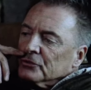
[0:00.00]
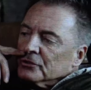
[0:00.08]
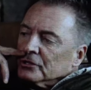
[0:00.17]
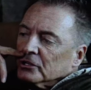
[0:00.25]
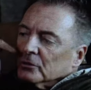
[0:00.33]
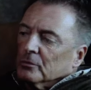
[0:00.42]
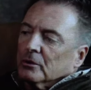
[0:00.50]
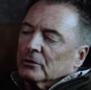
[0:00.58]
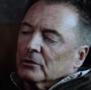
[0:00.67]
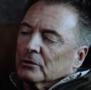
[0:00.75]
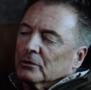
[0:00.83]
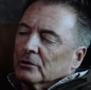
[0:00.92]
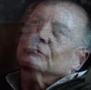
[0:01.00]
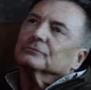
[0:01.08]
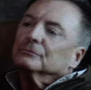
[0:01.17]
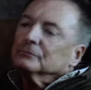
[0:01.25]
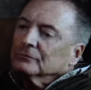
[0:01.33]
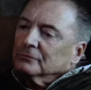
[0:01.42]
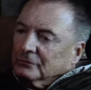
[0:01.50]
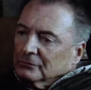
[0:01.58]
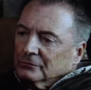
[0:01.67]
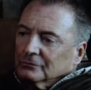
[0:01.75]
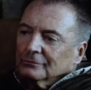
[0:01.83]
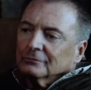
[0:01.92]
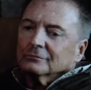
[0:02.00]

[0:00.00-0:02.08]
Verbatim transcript: videos that I see when you make them full screen